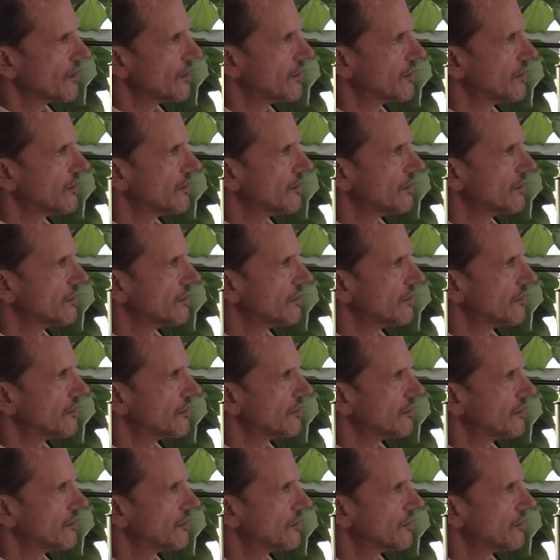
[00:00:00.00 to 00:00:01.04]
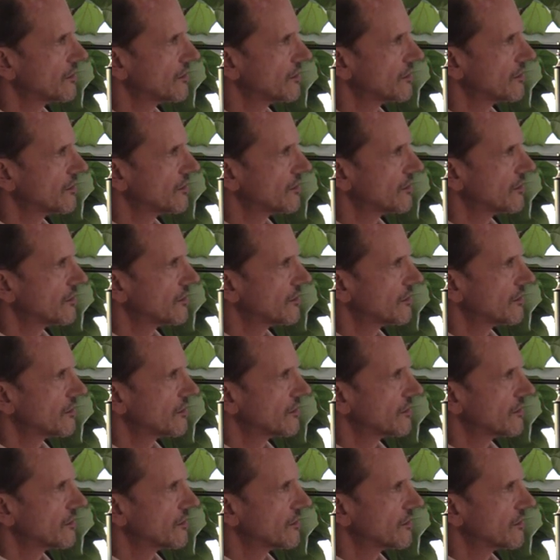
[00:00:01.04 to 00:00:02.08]

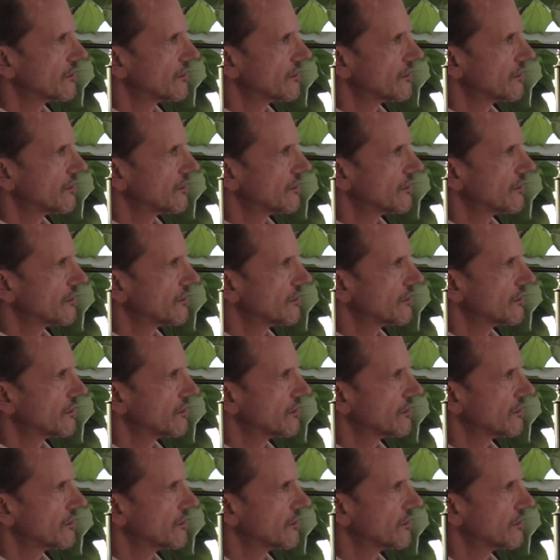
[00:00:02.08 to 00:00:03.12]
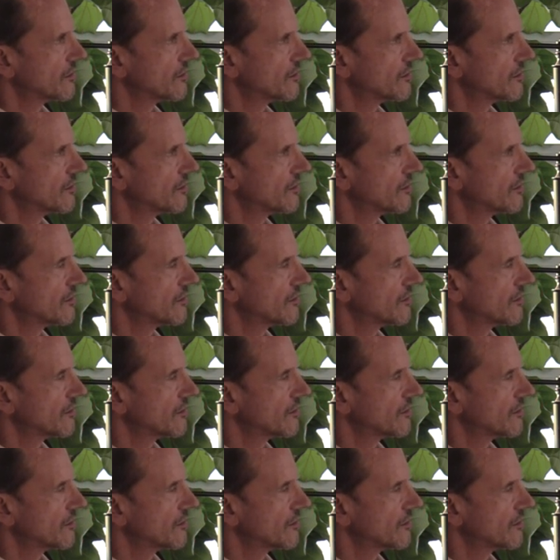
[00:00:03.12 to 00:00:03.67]
This person isn't speaking.